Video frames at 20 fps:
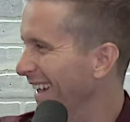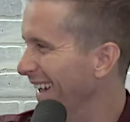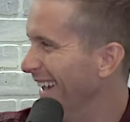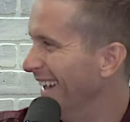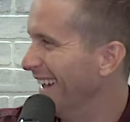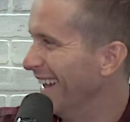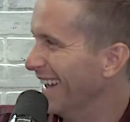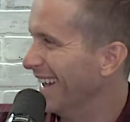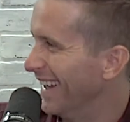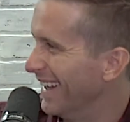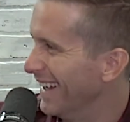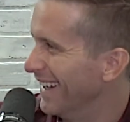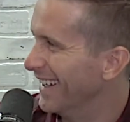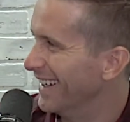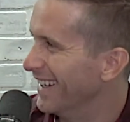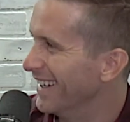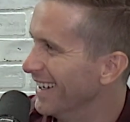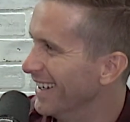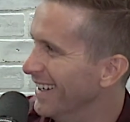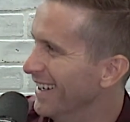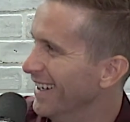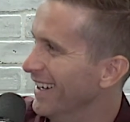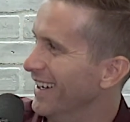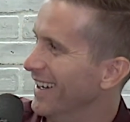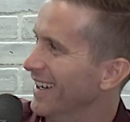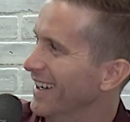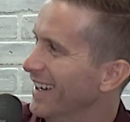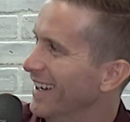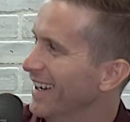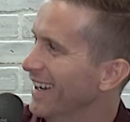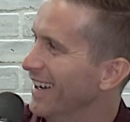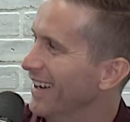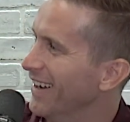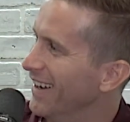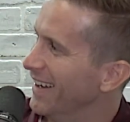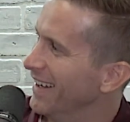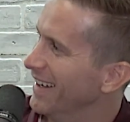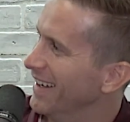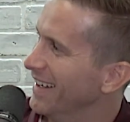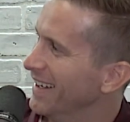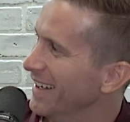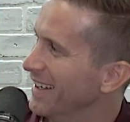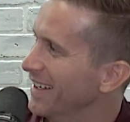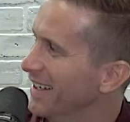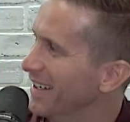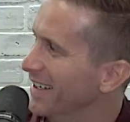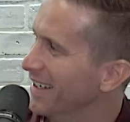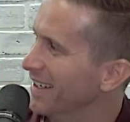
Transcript: So it's very different. But we play rugby,